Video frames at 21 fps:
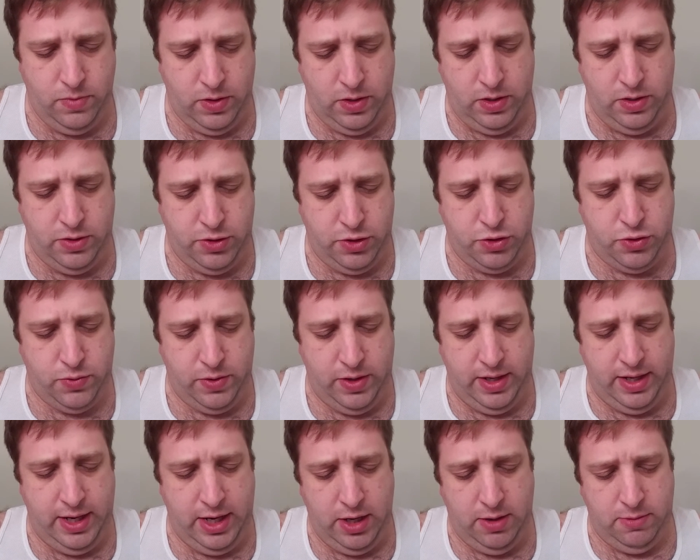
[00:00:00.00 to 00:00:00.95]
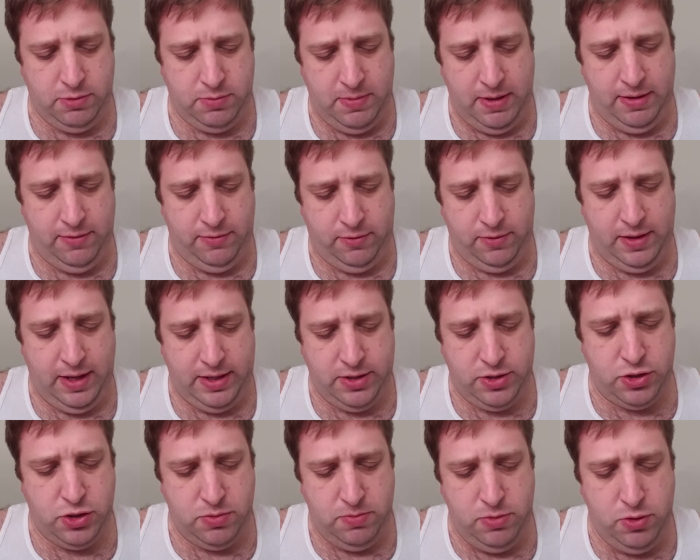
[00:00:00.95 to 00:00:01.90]
It just really helps make for that
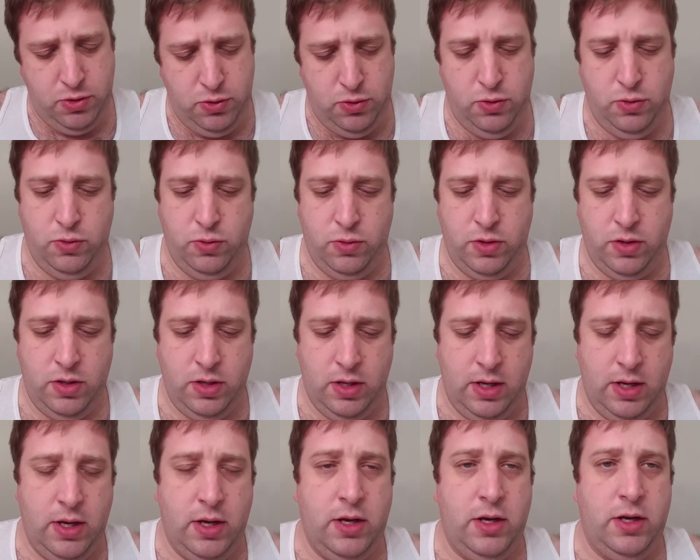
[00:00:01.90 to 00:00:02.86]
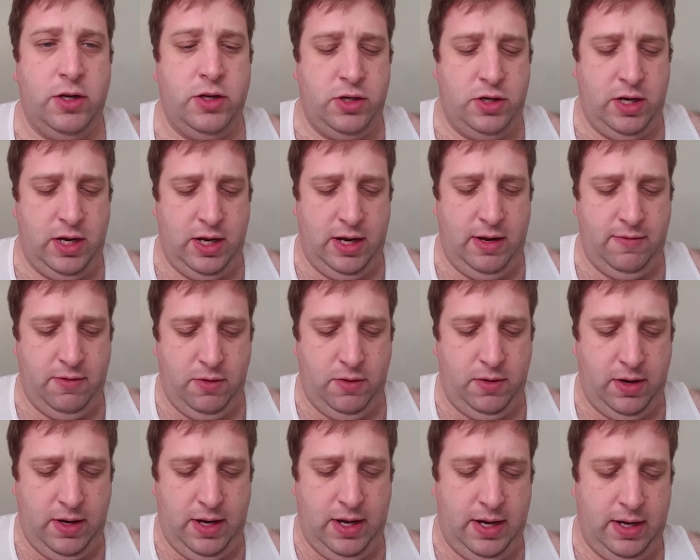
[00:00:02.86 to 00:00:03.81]
smooth shave.
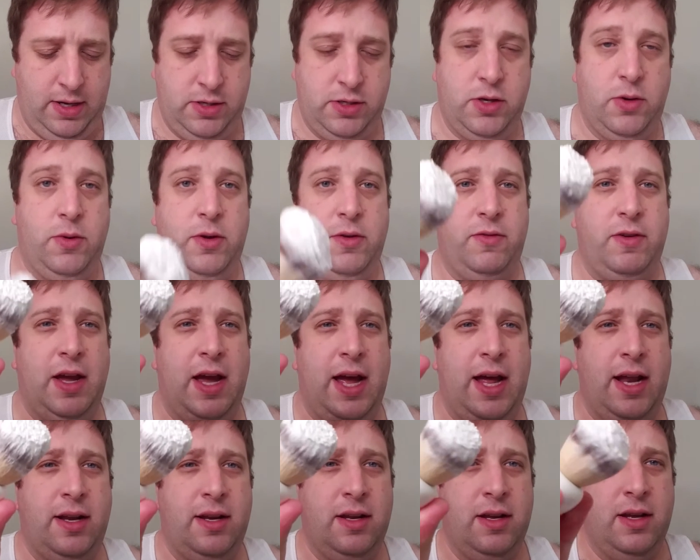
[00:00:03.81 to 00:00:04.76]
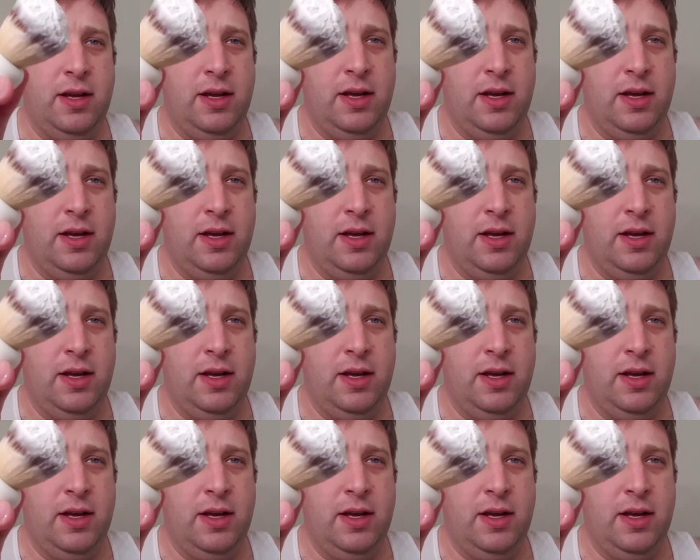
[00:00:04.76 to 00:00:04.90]
Okay, so we've got